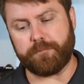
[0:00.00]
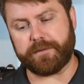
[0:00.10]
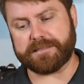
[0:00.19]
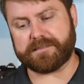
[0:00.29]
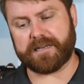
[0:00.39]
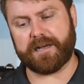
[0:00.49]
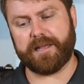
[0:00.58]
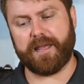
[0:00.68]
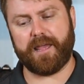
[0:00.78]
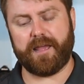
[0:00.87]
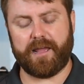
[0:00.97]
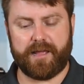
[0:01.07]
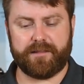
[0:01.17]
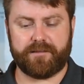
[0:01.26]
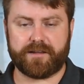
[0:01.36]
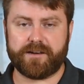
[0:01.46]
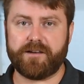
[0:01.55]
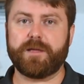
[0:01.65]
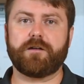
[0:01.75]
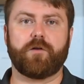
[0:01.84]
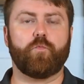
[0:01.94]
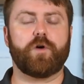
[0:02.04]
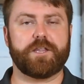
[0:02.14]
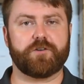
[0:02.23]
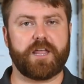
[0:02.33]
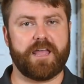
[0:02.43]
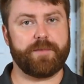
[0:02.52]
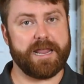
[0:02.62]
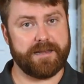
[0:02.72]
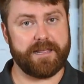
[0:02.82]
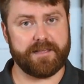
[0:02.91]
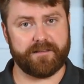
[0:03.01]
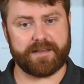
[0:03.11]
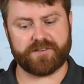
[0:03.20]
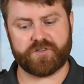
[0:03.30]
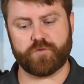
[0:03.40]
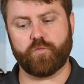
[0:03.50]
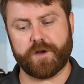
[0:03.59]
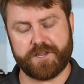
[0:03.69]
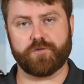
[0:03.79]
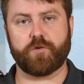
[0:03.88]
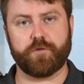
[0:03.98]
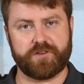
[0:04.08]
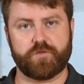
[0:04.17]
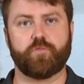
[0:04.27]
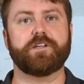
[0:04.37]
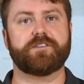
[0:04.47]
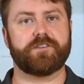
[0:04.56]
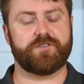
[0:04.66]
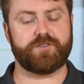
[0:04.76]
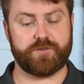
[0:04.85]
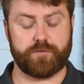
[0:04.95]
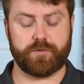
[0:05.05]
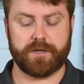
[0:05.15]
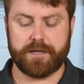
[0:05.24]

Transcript: But it's going to depend on what your campaign is as to what you're going to want to do.